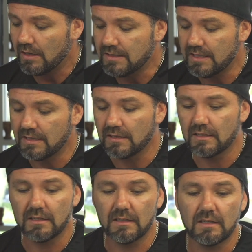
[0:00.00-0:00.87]
I did
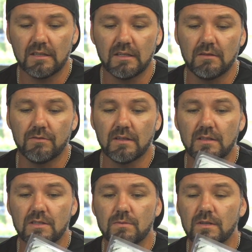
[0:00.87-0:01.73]
invent
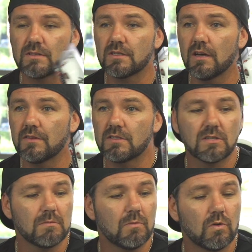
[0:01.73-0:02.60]
this one. So this
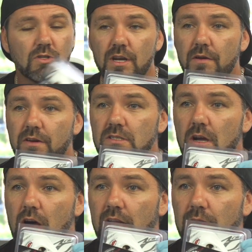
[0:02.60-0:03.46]
is a more generic
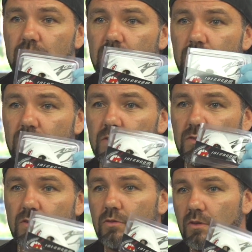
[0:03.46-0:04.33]
styling which can be
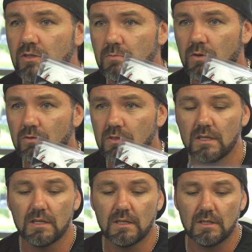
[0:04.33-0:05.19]
used on all those models,
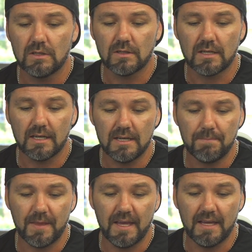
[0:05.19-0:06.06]
okay?
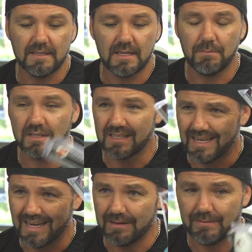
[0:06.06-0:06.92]
And but
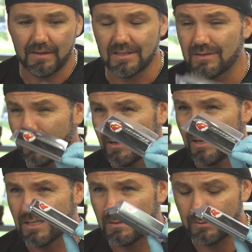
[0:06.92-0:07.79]
today, this is very
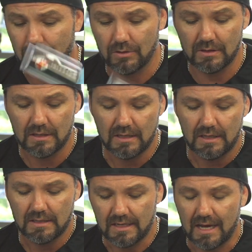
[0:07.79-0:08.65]
easy to put on.
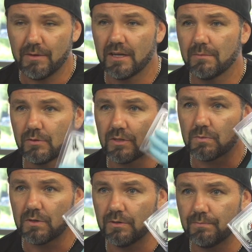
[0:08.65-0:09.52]
Today we're going to put
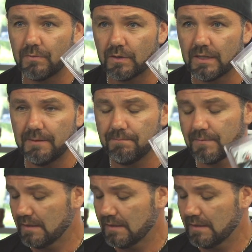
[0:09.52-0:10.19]
this one on, okay?